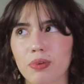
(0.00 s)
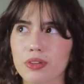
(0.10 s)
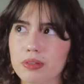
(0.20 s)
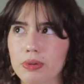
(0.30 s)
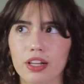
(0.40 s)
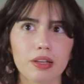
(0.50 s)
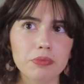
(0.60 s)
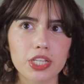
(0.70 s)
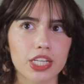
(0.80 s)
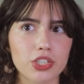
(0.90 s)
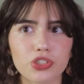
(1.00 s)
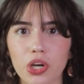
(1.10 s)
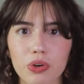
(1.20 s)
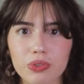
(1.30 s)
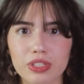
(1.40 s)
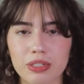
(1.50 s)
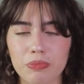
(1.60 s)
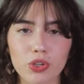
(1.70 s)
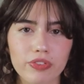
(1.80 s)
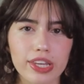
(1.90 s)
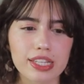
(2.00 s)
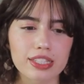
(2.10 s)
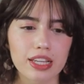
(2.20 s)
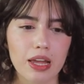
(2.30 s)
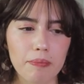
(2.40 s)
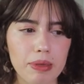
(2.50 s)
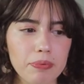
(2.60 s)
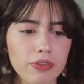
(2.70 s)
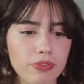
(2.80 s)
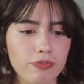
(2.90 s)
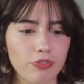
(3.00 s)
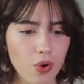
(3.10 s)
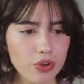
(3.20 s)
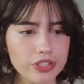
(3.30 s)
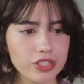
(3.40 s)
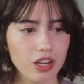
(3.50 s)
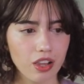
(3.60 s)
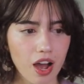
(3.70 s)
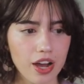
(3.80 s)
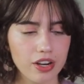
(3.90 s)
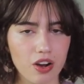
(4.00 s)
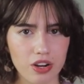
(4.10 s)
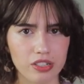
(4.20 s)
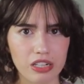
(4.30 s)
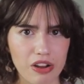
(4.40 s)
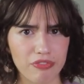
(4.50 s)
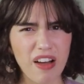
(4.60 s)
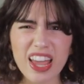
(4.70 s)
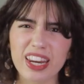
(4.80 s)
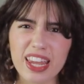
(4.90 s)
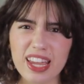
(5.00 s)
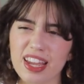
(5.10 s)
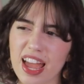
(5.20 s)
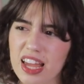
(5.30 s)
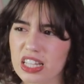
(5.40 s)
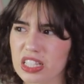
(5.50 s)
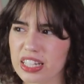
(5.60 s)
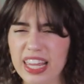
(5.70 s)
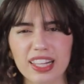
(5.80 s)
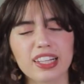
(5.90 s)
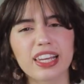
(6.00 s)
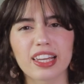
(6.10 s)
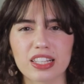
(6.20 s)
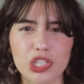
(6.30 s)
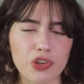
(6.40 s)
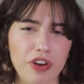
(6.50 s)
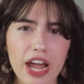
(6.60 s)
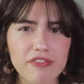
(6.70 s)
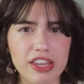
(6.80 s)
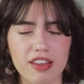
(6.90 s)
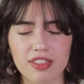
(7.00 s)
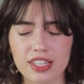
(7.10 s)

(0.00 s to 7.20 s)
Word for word: post-apocalyptic shows and movies, people focus a lot on fighting and killing and surviving and